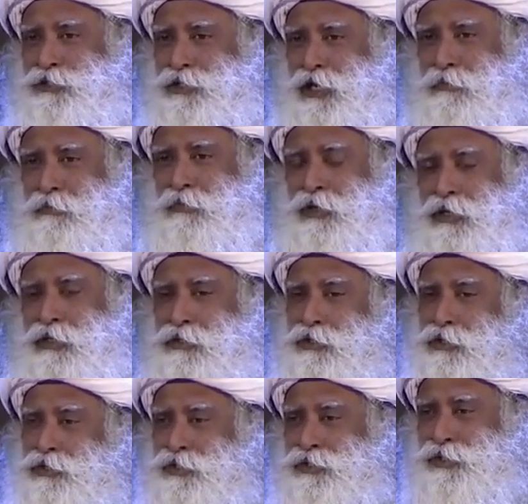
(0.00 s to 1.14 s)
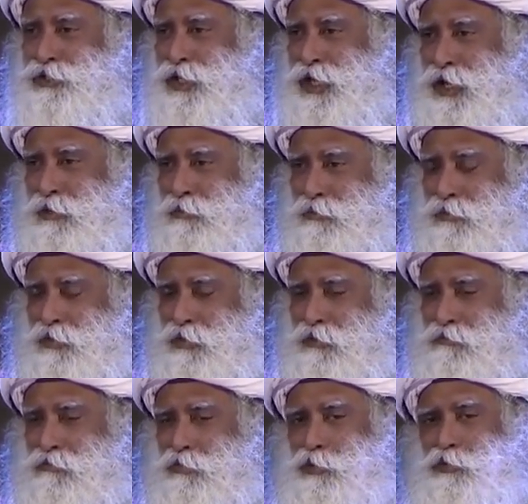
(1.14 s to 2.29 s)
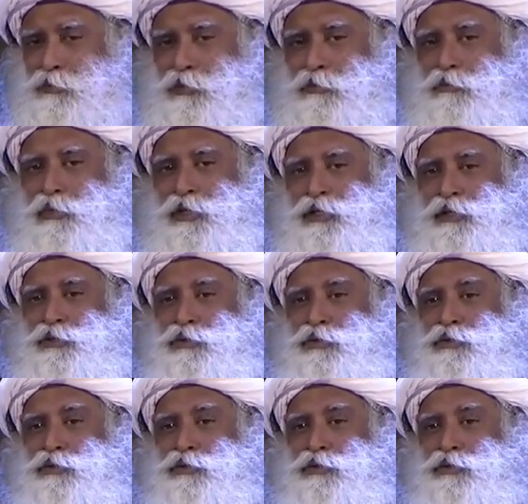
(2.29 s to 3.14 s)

time. This is the time for human beings to